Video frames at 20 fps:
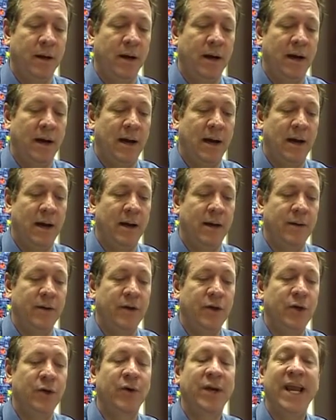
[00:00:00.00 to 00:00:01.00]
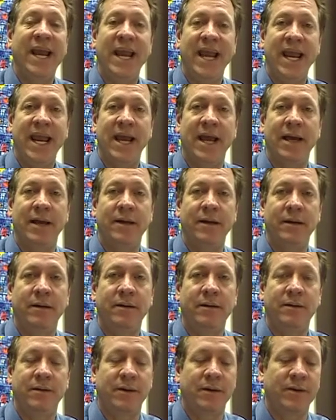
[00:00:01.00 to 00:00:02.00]
You can,
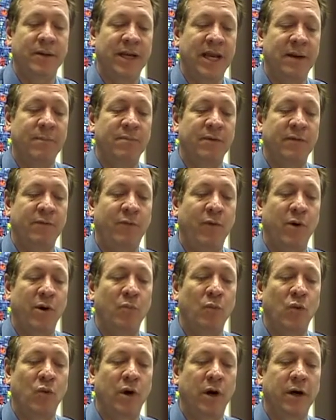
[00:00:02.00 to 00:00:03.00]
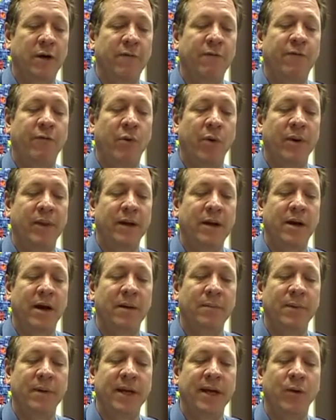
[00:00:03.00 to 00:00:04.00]
perform work for the
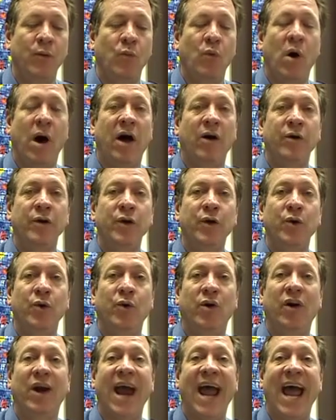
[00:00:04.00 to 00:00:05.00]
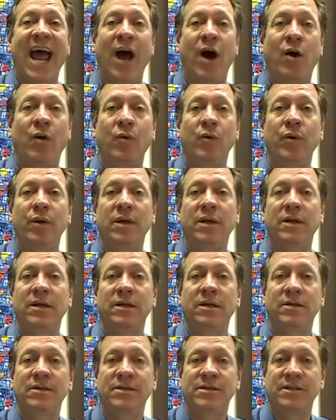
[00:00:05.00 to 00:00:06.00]
company while you are
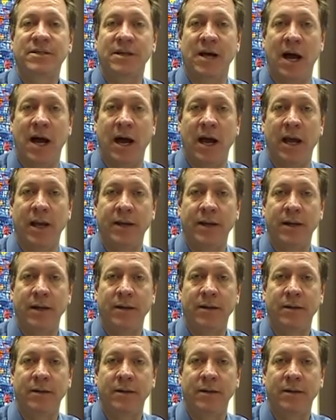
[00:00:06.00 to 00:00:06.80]
outside